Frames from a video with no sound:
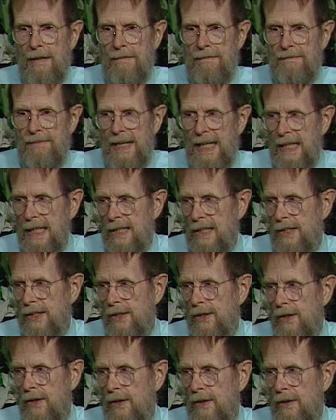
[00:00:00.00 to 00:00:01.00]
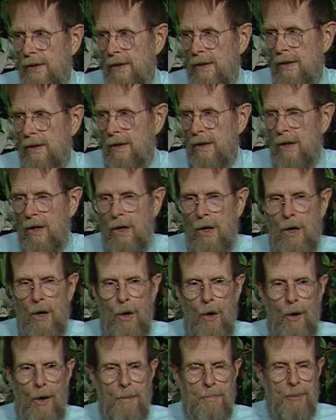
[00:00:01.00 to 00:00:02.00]
failure
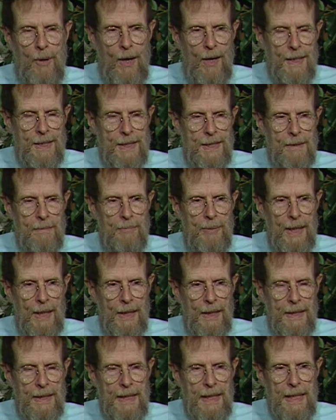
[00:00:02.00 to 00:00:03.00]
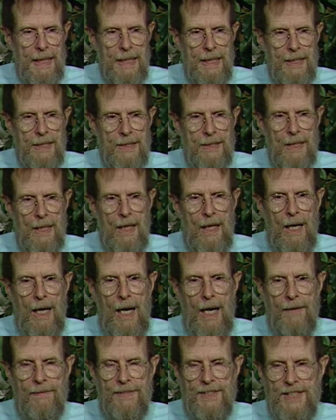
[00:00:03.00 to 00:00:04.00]
or possibilities
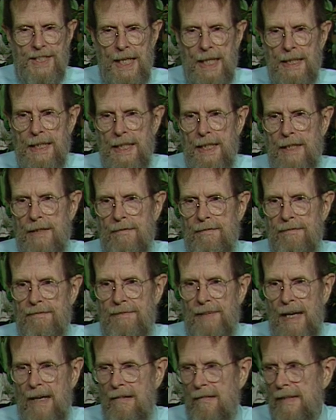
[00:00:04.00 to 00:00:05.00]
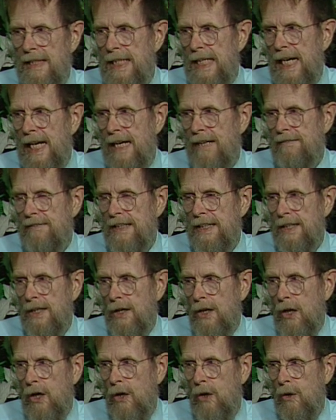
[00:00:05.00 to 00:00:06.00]
of sudden very heavy
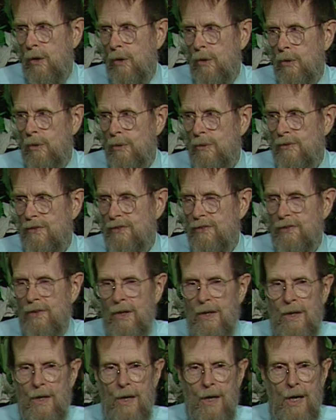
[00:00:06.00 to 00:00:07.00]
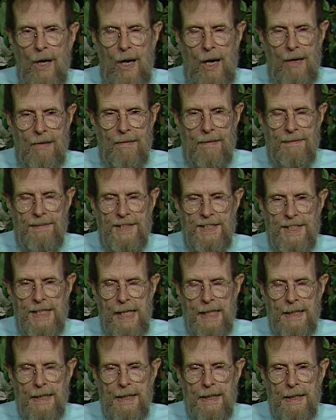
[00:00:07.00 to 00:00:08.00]
loads or of
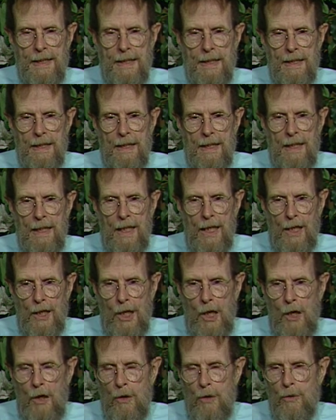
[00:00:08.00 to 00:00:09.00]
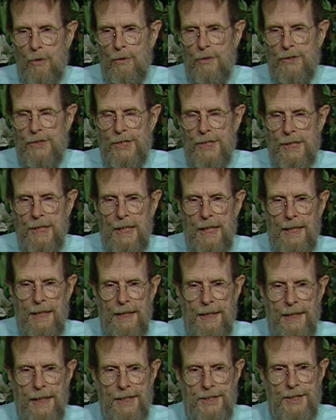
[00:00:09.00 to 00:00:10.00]
sudden loads
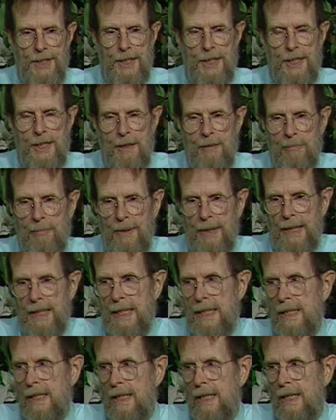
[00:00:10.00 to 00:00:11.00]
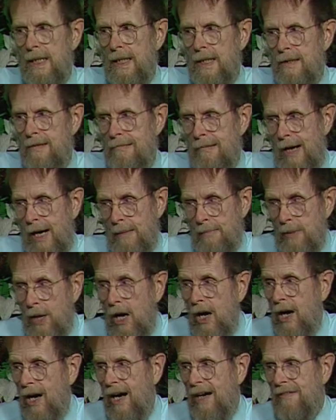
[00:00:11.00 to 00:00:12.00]
that just simply drop
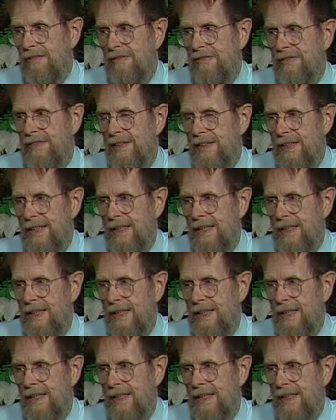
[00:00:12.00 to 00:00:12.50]
off.